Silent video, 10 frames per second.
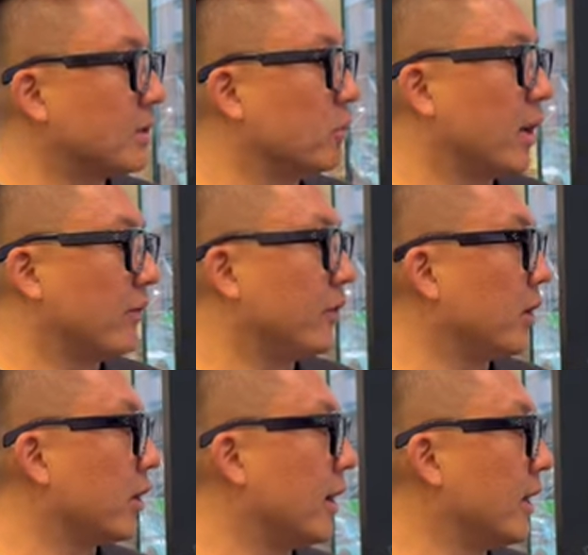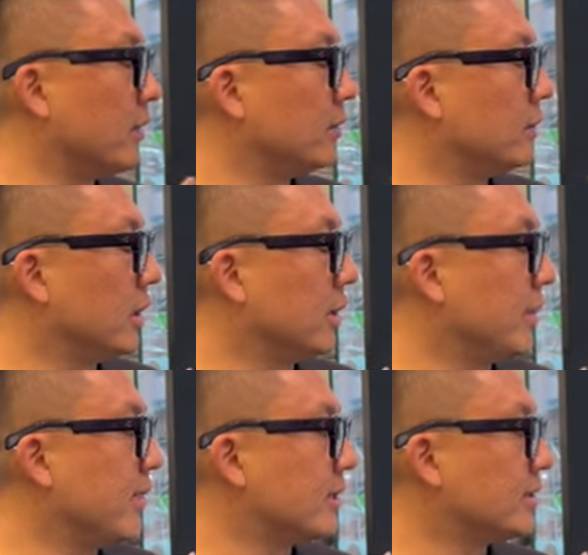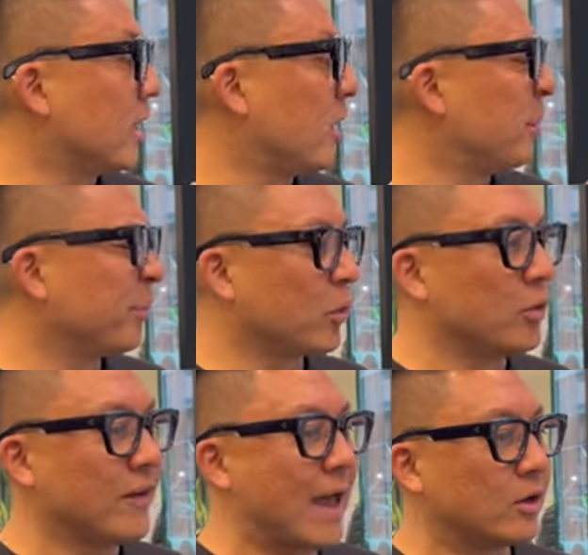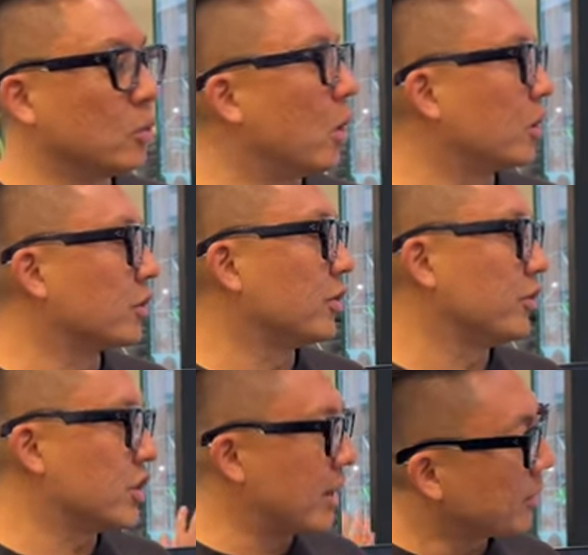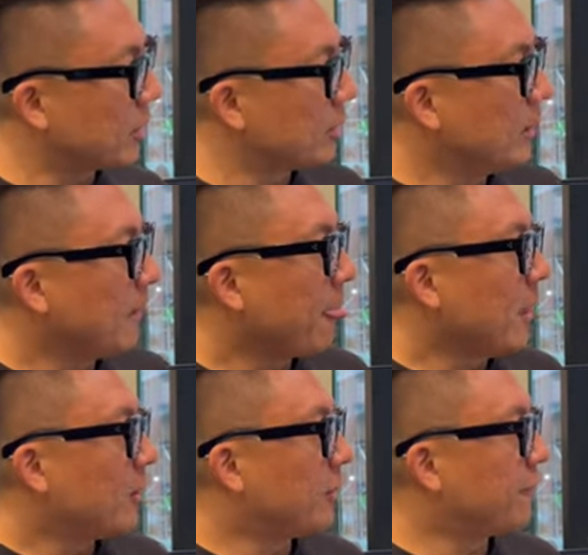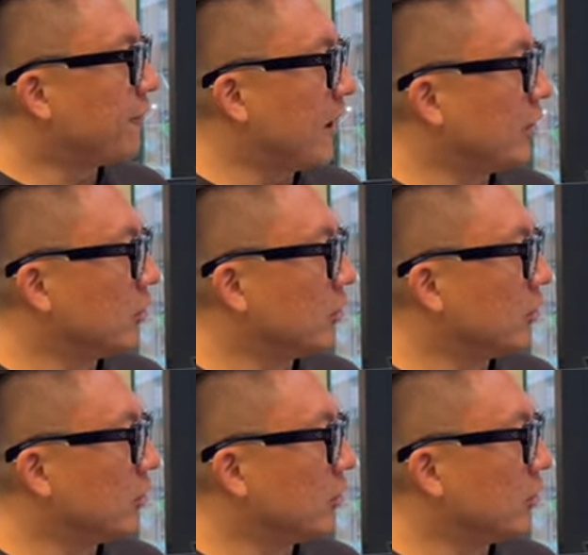what I've done already um, in this setup, we've added water to the chamber the final.